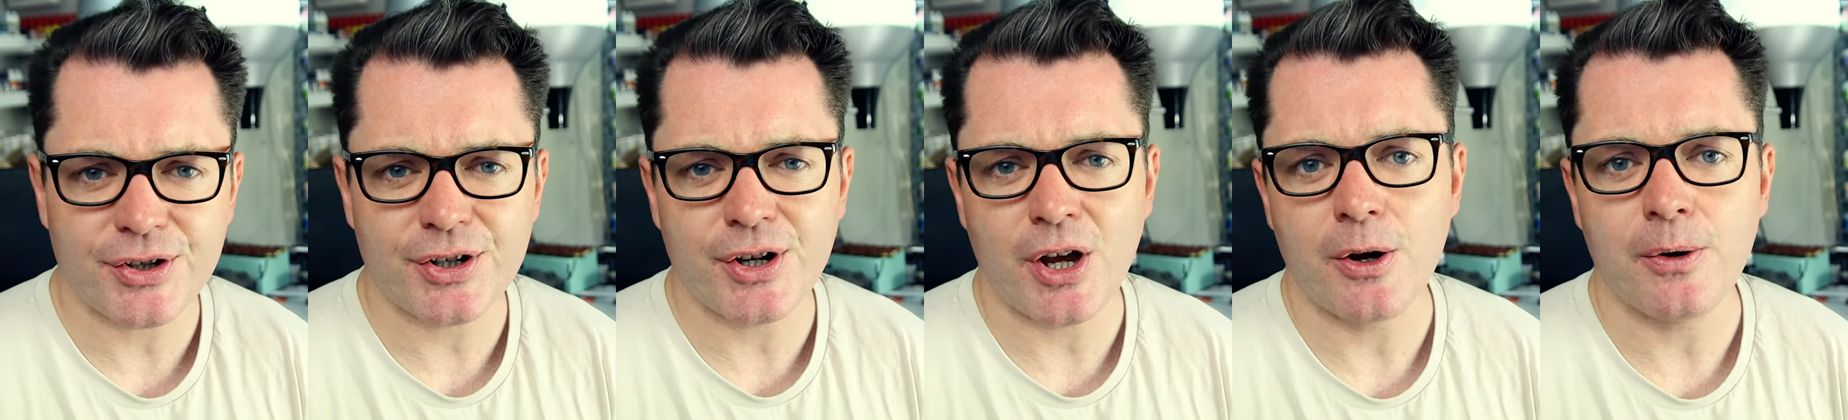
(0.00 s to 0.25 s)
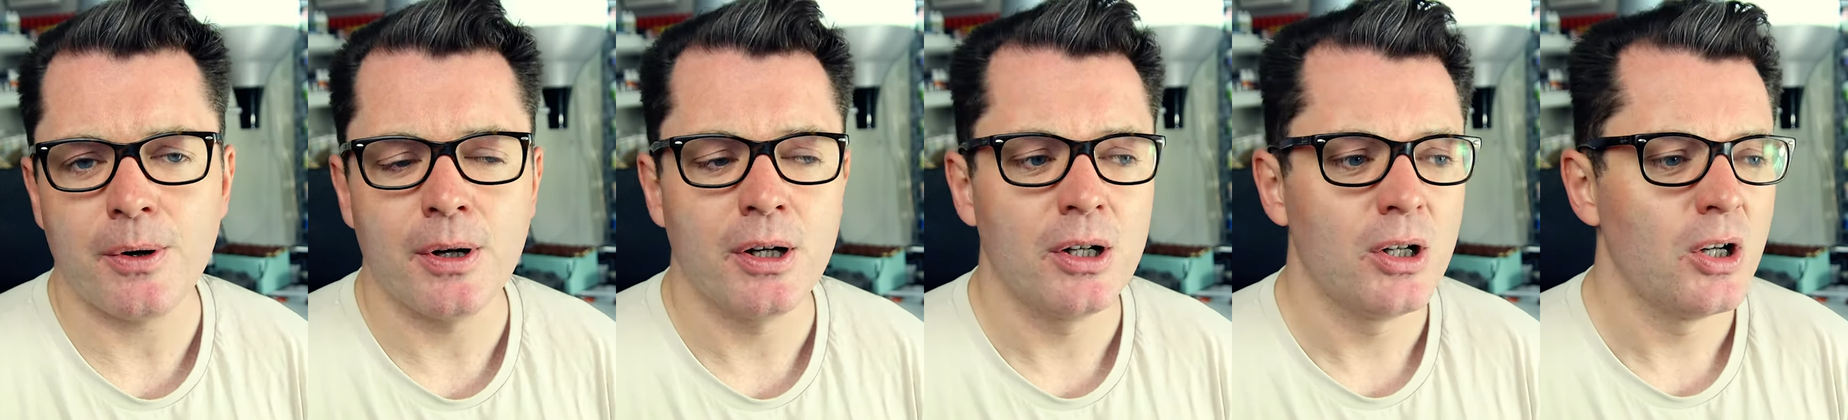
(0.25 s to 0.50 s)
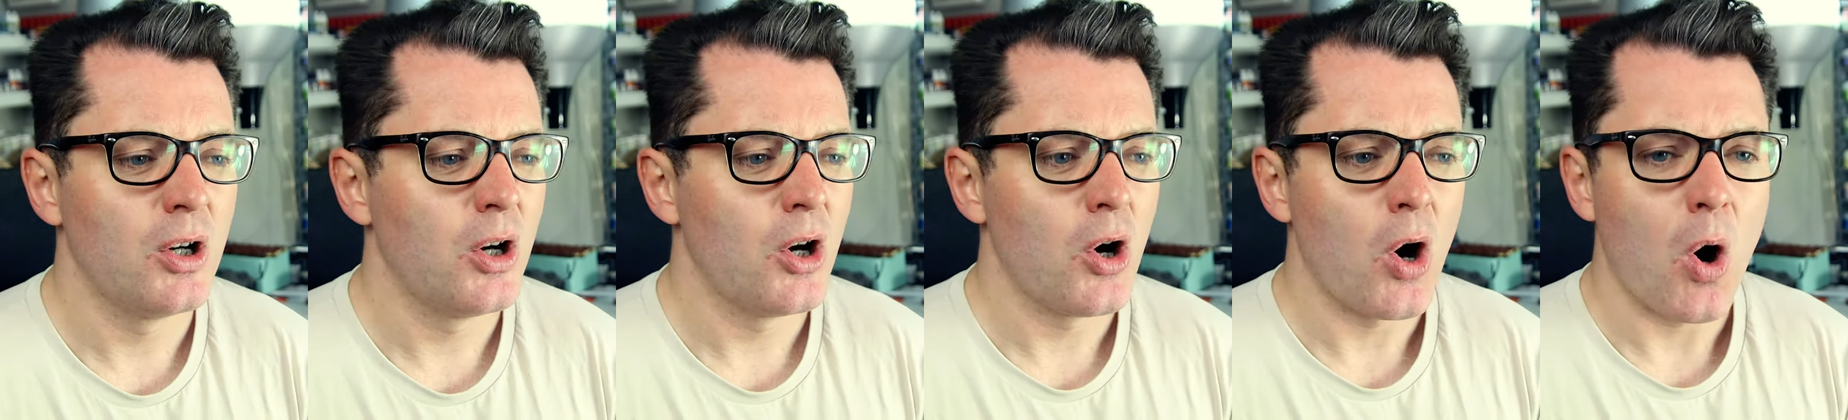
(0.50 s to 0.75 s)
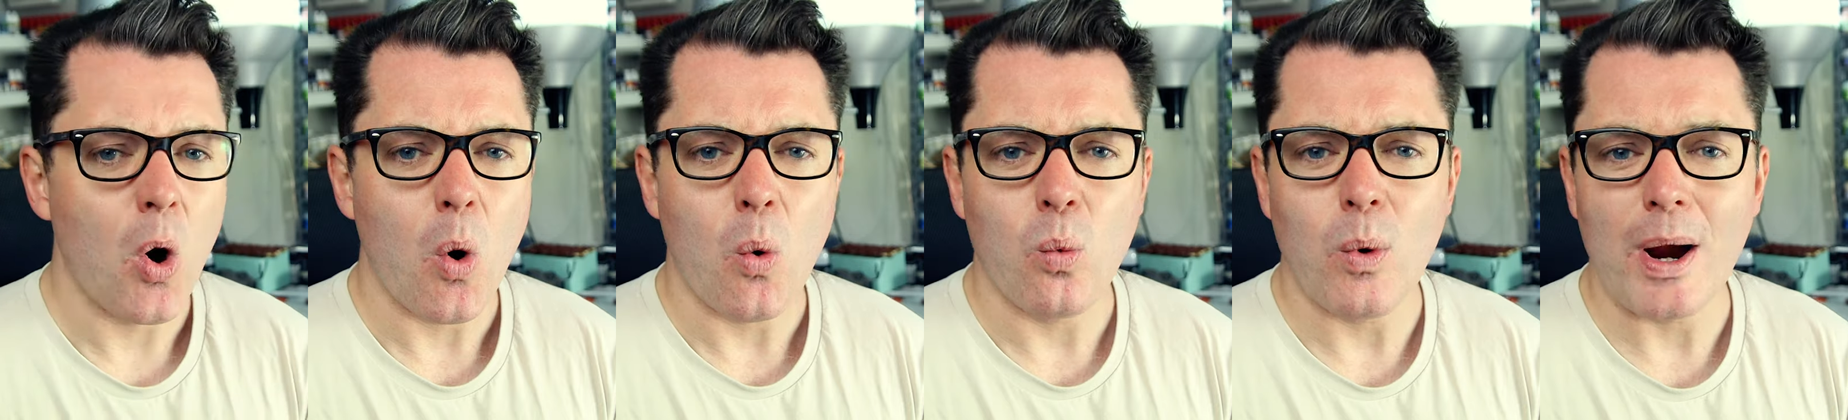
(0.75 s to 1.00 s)
So
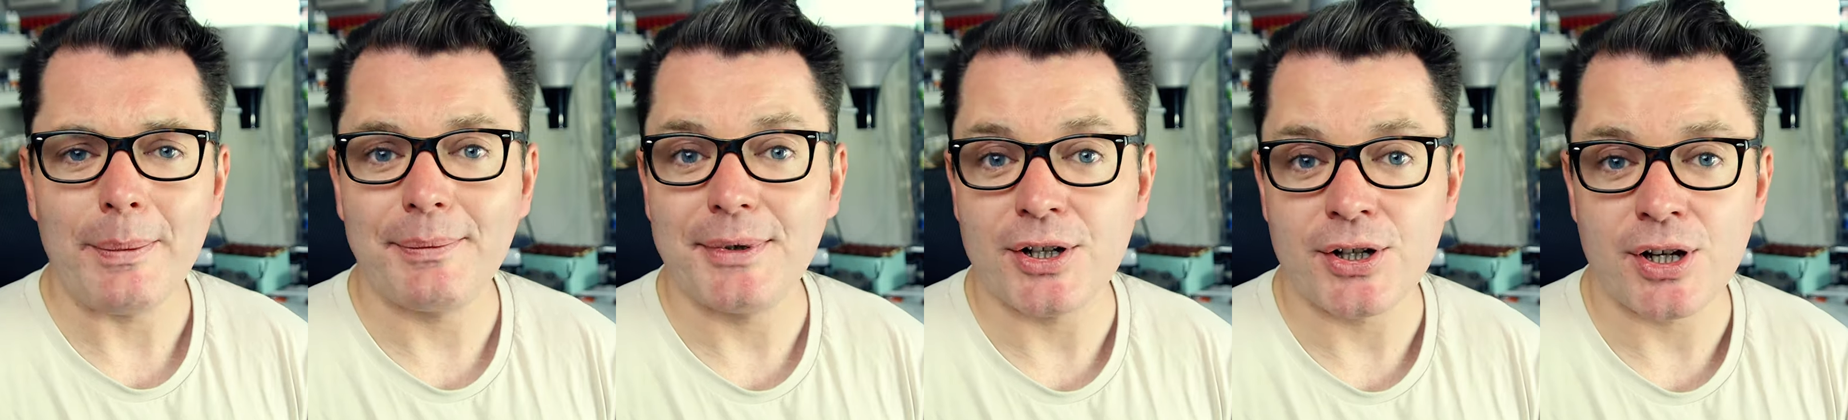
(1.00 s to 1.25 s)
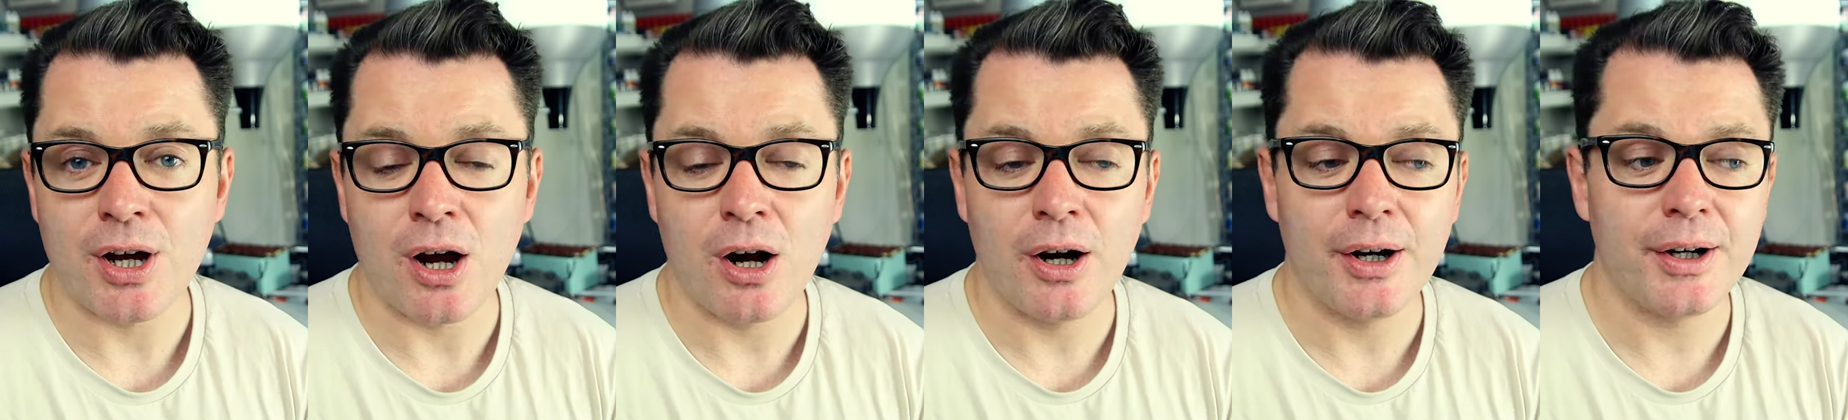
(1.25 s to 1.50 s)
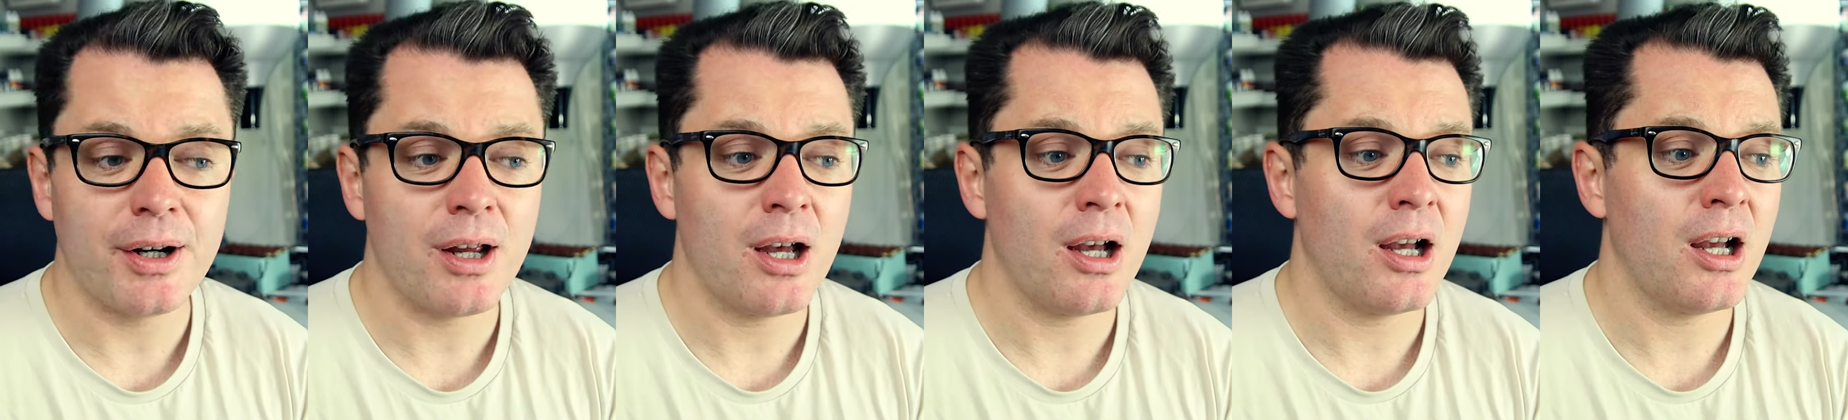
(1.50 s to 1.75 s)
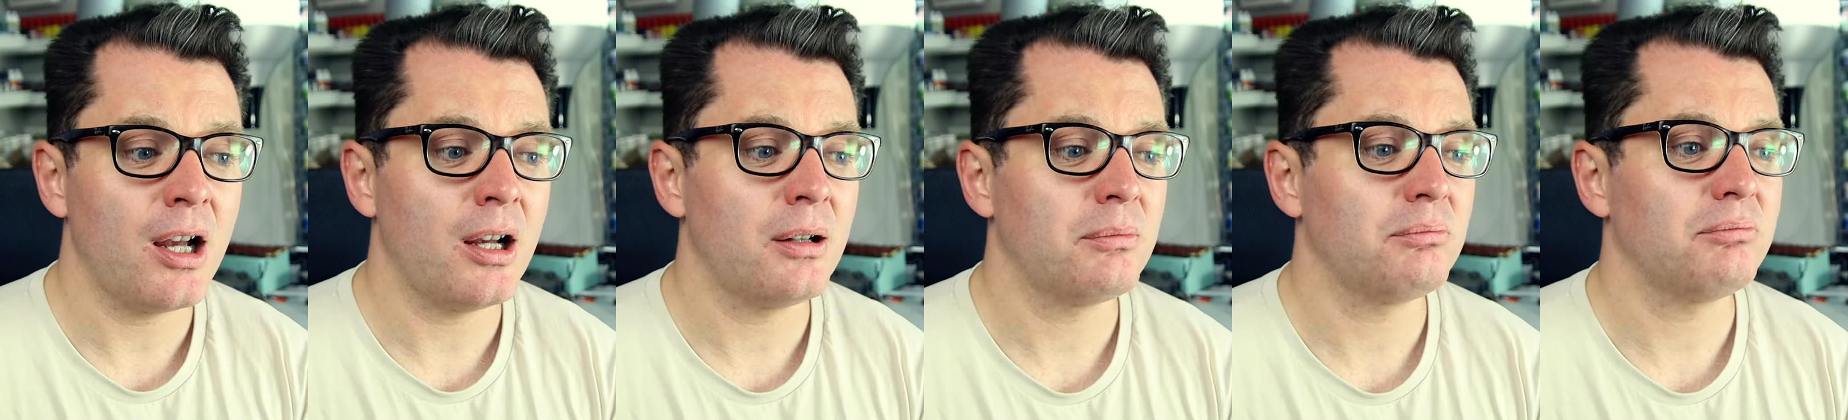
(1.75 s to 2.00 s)
web
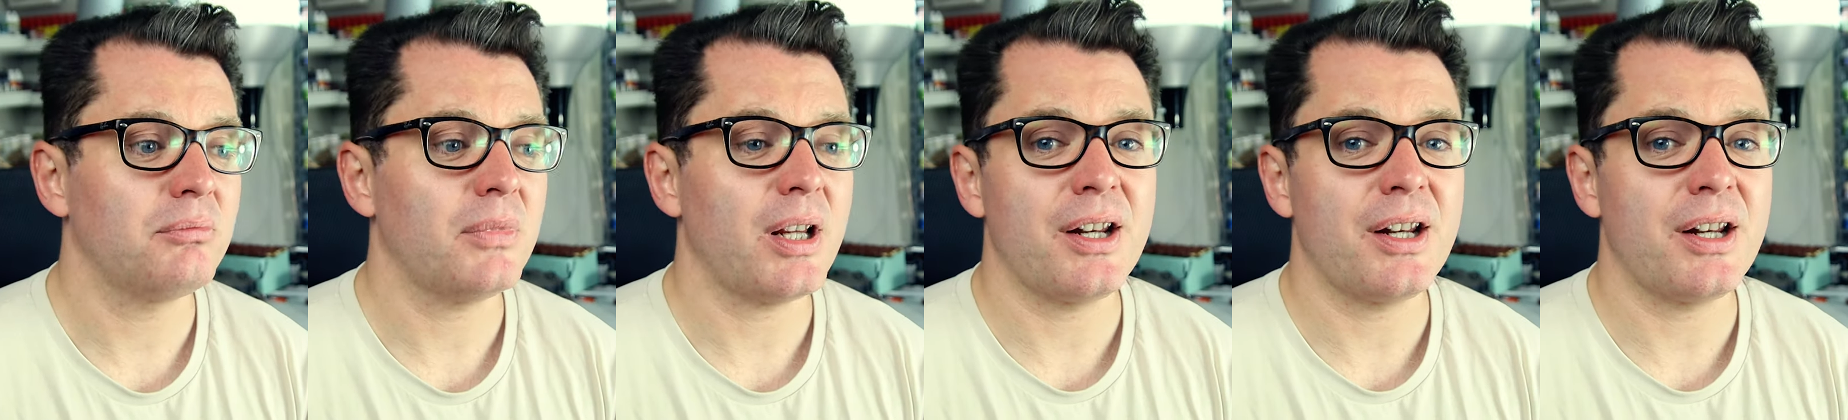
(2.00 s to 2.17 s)
designer,